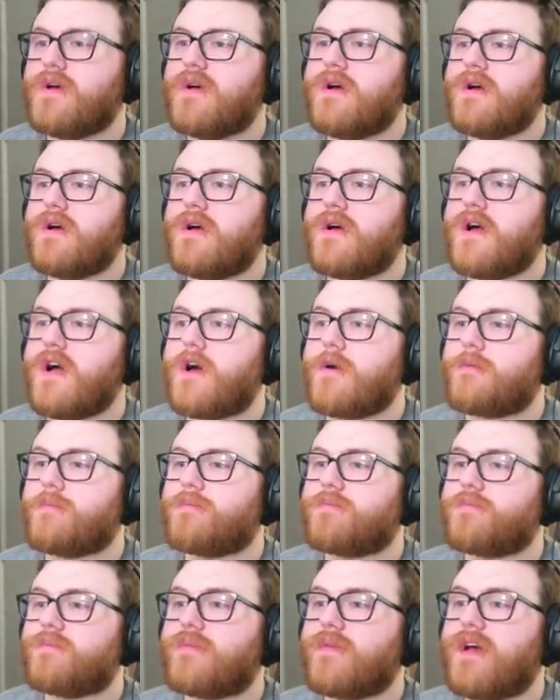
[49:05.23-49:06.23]
Oh,
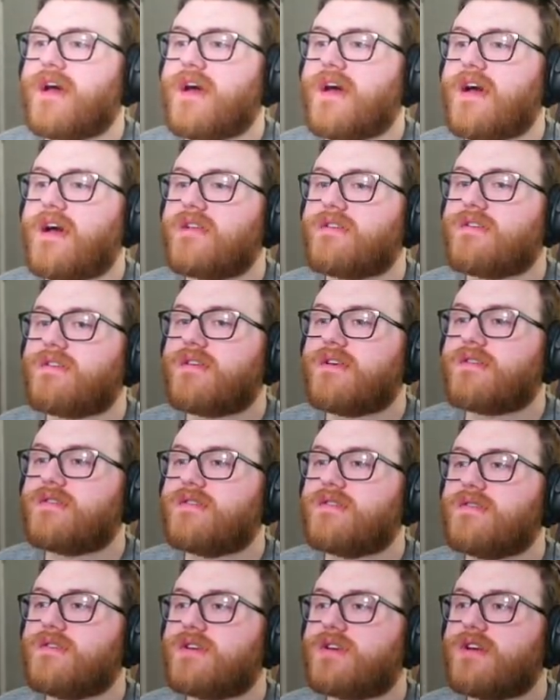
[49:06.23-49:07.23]
that doesn't
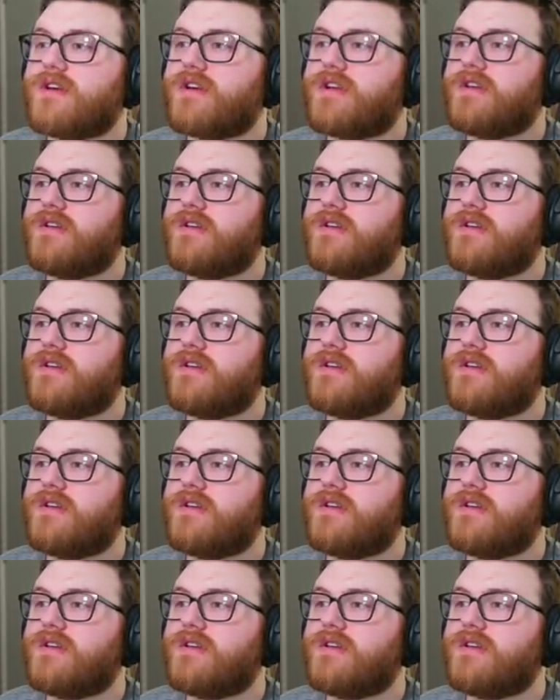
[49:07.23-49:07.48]
look good.